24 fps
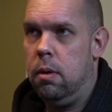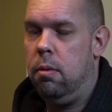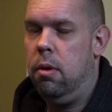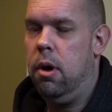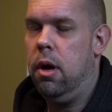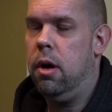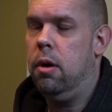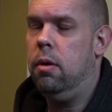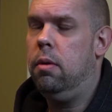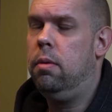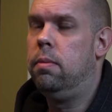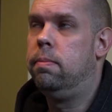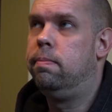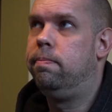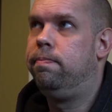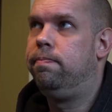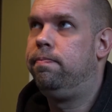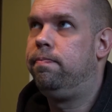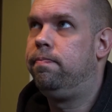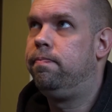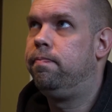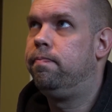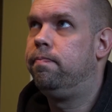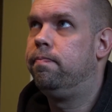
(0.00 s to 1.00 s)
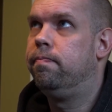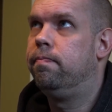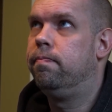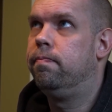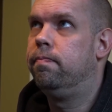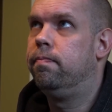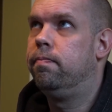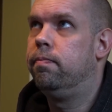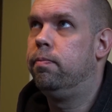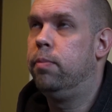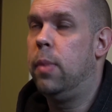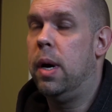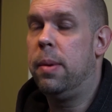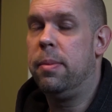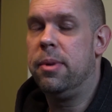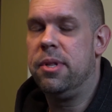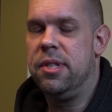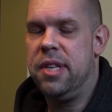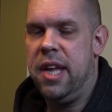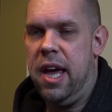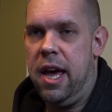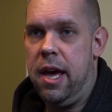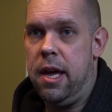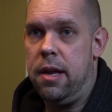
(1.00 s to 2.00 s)
Well, mum
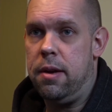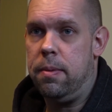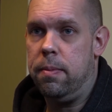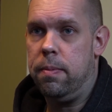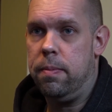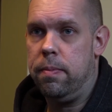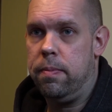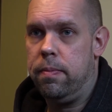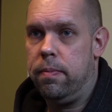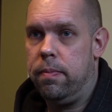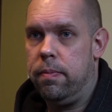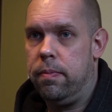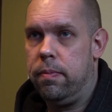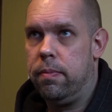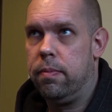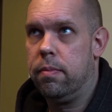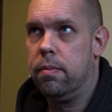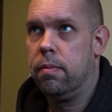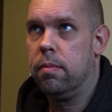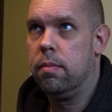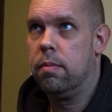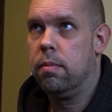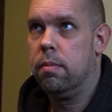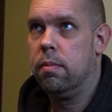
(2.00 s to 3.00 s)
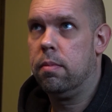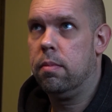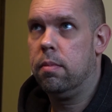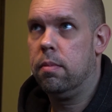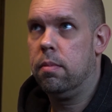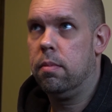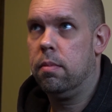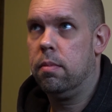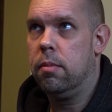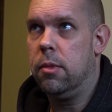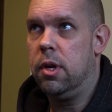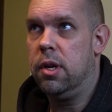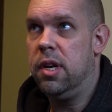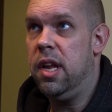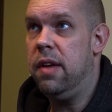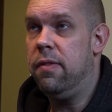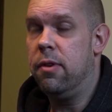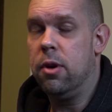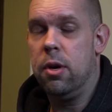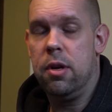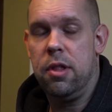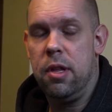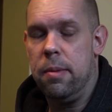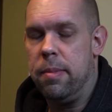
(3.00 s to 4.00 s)
and dad I
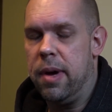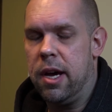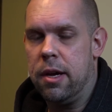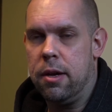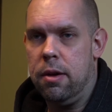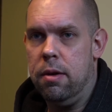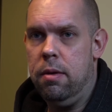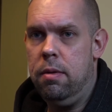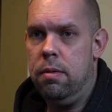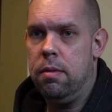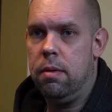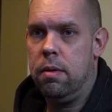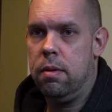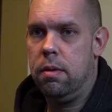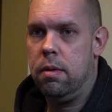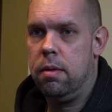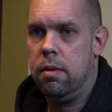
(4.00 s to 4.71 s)
never heard them argue.